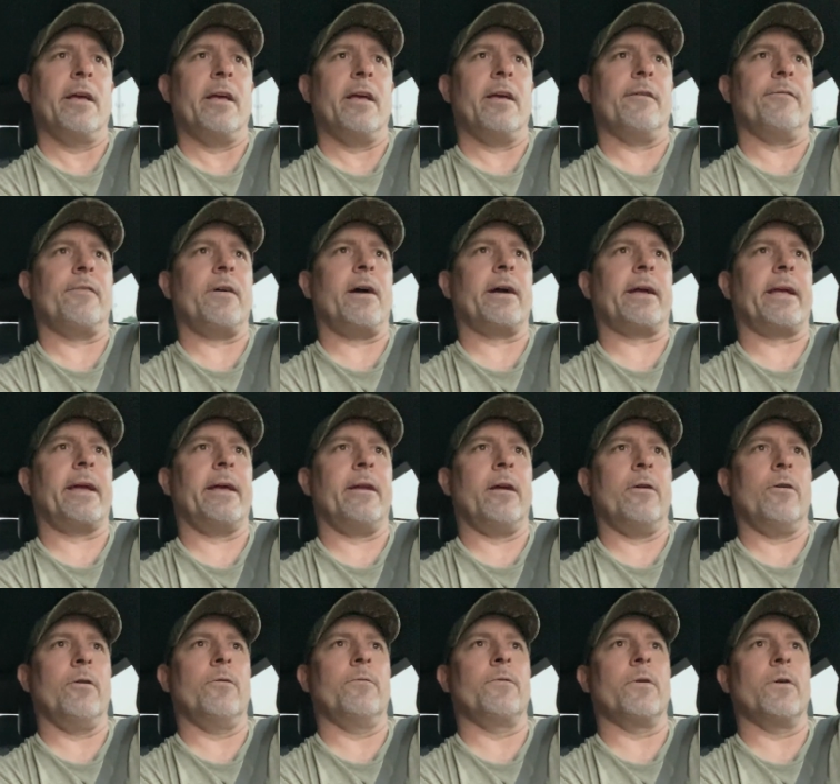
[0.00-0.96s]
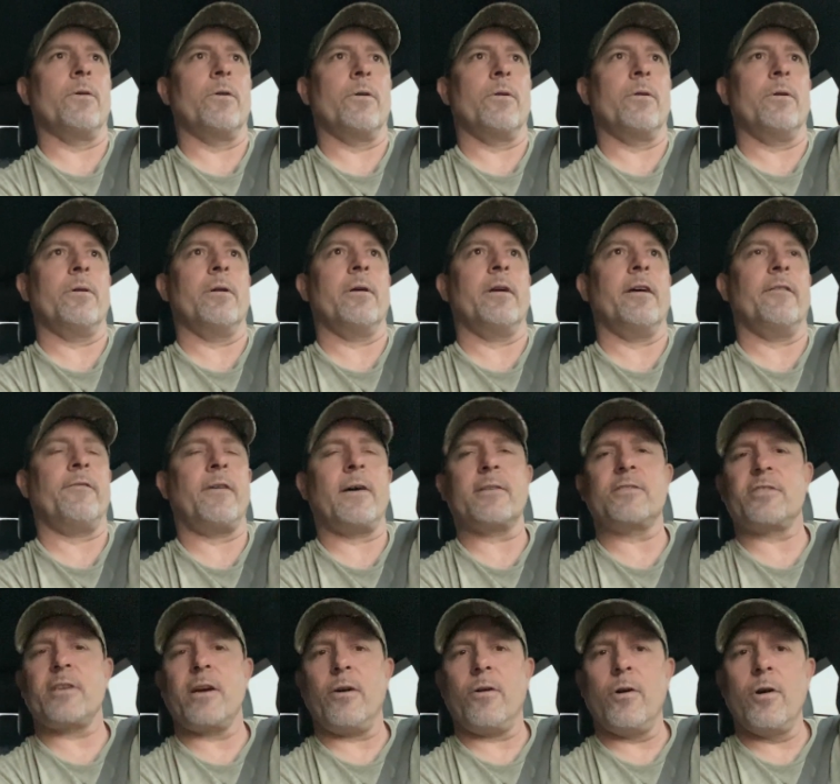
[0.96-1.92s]
If I get over, if I
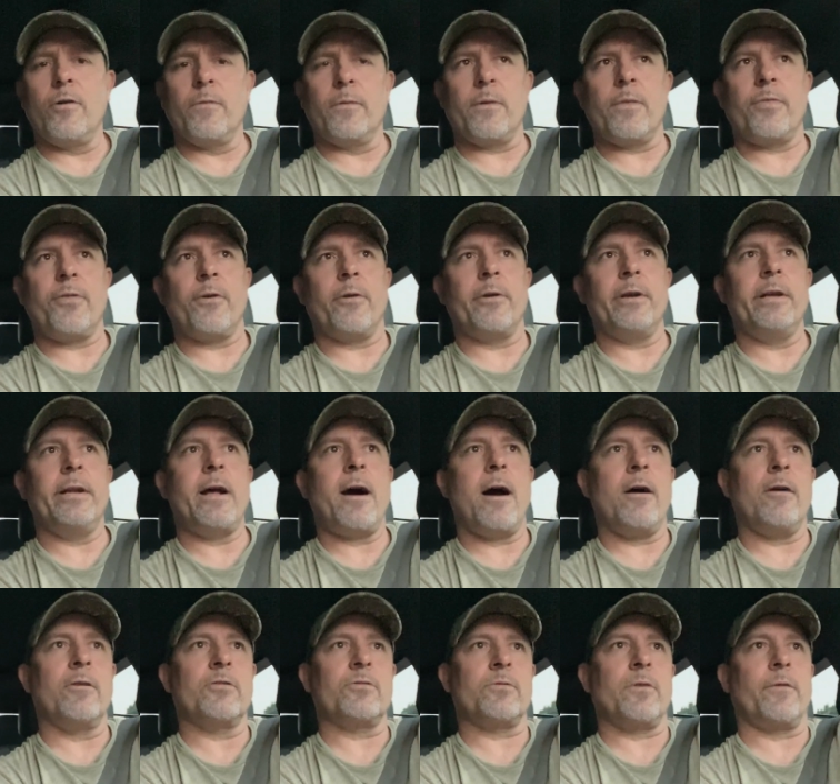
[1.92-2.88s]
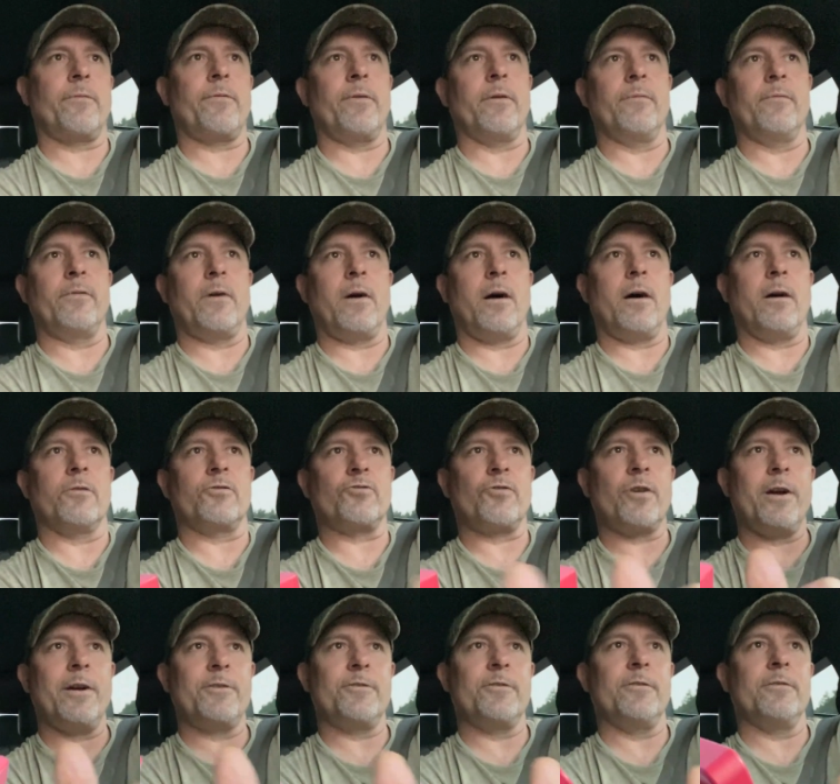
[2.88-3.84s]
sell over thirty dollars worth of uh,
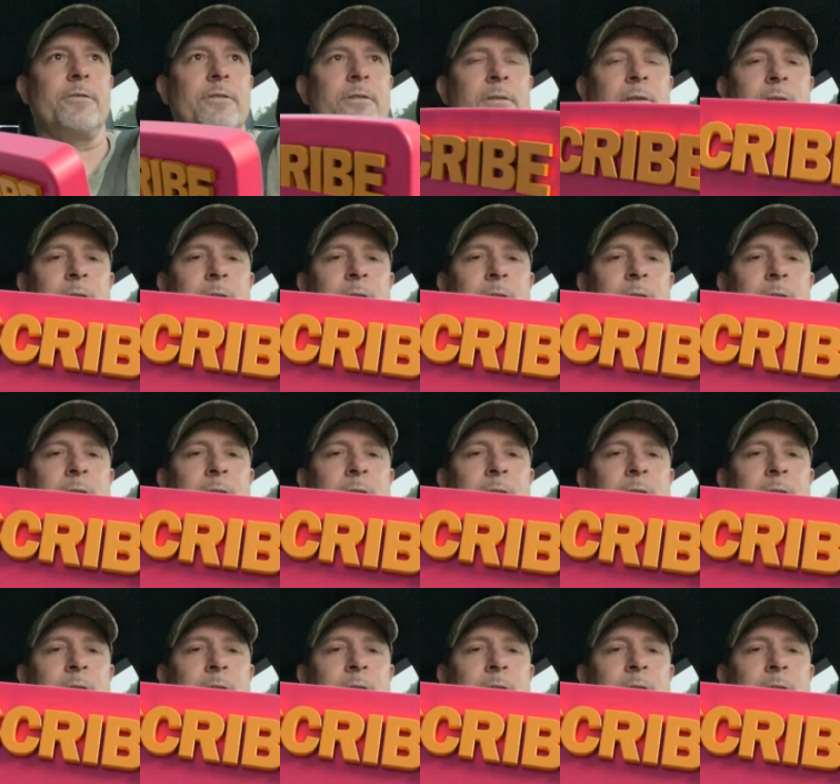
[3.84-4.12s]
treasures,